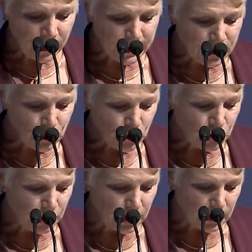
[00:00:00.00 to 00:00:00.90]

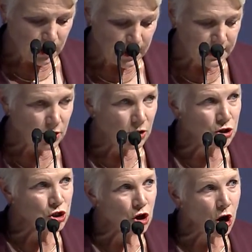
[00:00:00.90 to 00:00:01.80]
transition is an
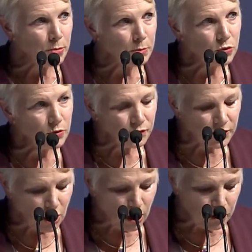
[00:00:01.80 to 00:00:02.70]
unstoppable
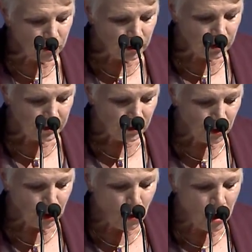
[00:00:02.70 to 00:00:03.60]
phenomenon
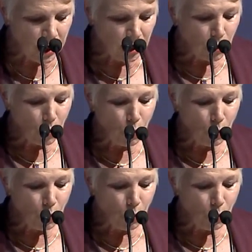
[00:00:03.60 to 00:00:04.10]
requiring